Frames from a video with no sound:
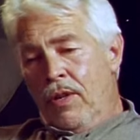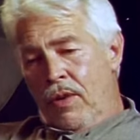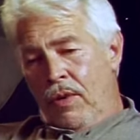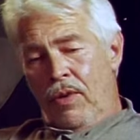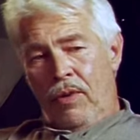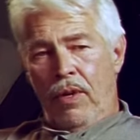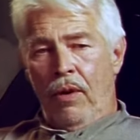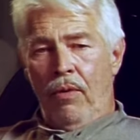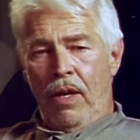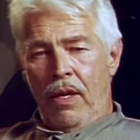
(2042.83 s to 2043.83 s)
soldier, you
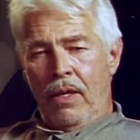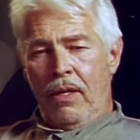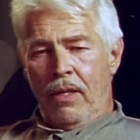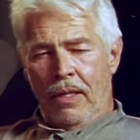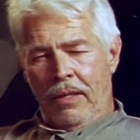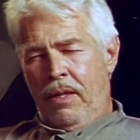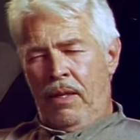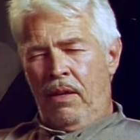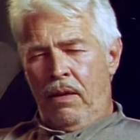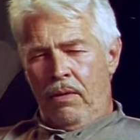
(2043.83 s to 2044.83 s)
know, like a
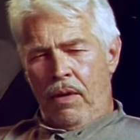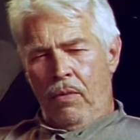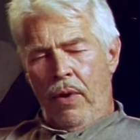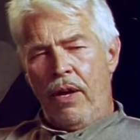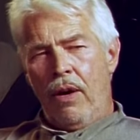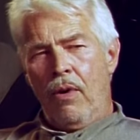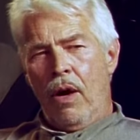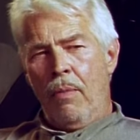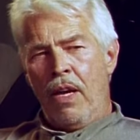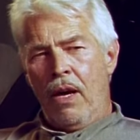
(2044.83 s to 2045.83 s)
regular
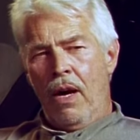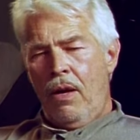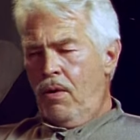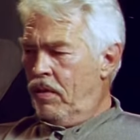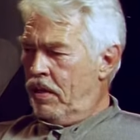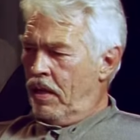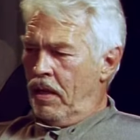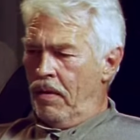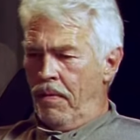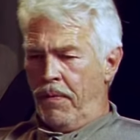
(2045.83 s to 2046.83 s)
army guy who's
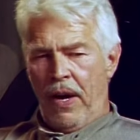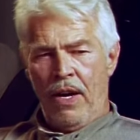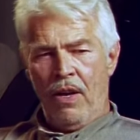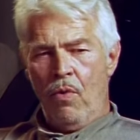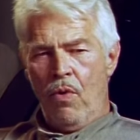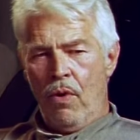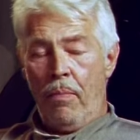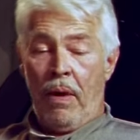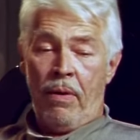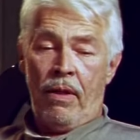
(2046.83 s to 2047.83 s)
fighting a war.
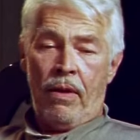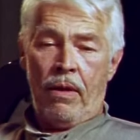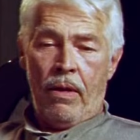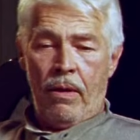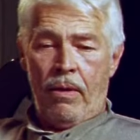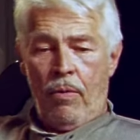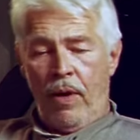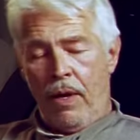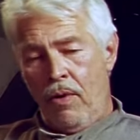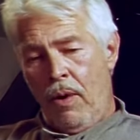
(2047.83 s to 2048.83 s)
Maybe the
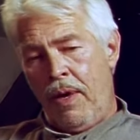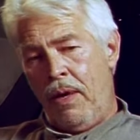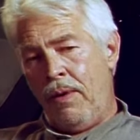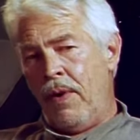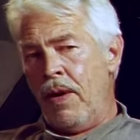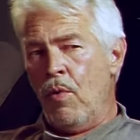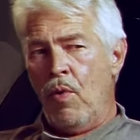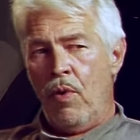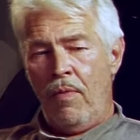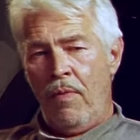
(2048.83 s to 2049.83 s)
regular army guy is fighting a
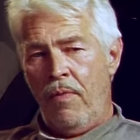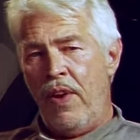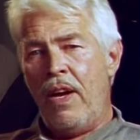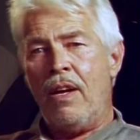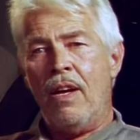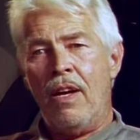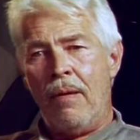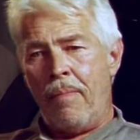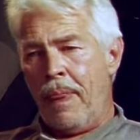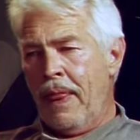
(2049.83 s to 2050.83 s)
war in
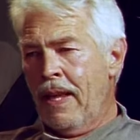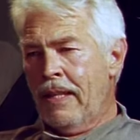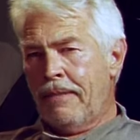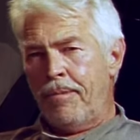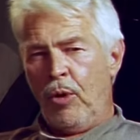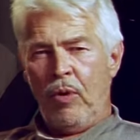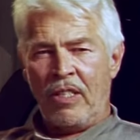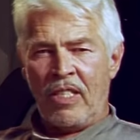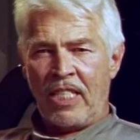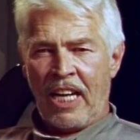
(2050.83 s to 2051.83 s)
Vietnam, who
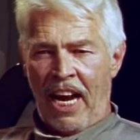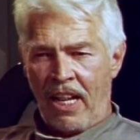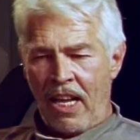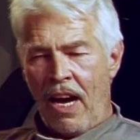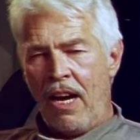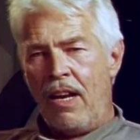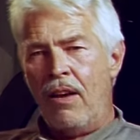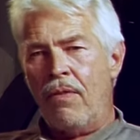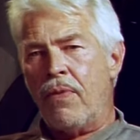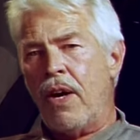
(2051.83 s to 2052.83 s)
doesn't like the
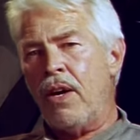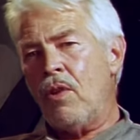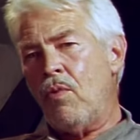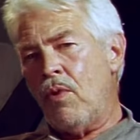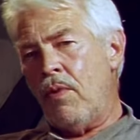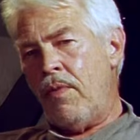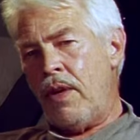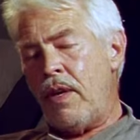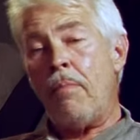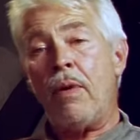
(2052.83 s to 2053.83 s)
idea of fighting the war in
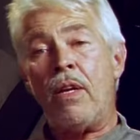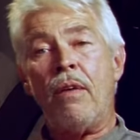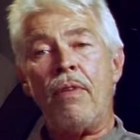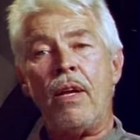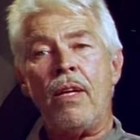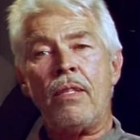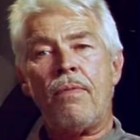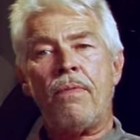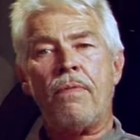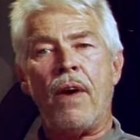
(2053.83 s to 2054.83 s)
Vietnam, but nevertheless
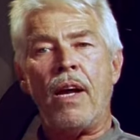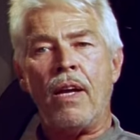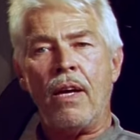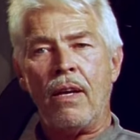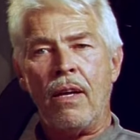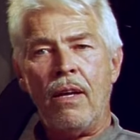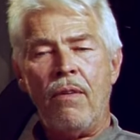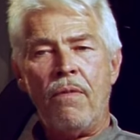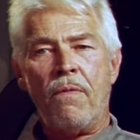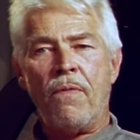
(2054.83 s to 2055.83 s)
fighting it
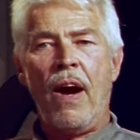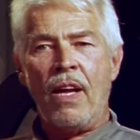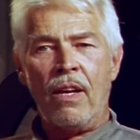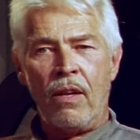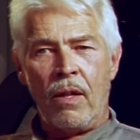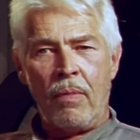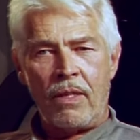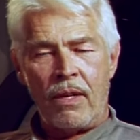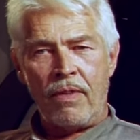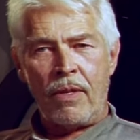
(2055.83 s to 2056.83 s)
to the
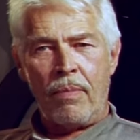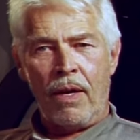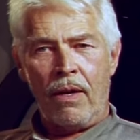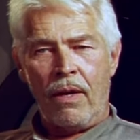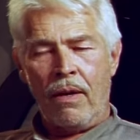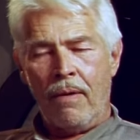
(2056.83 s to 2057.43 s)
best of his ability.